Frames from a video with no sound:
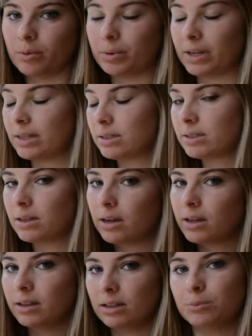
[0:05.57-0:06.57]
planes.
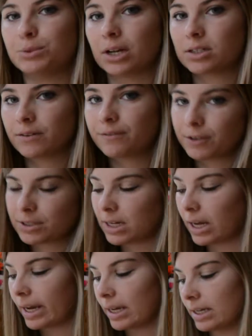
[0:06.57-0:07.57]
The objective for
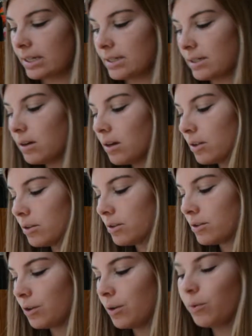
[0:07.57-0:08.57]
today is the
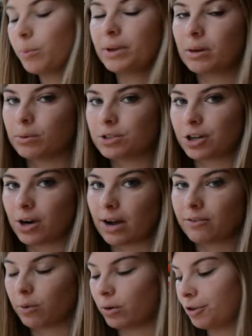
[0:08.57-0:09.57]
student will be able to
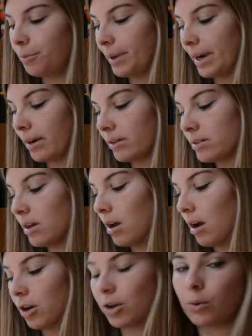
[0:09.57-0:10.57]
graph ordered pairs
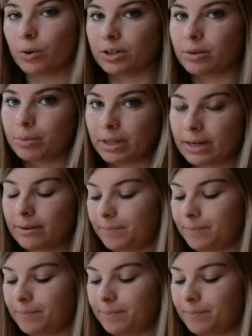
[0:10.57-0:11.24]
on a coordinate plane.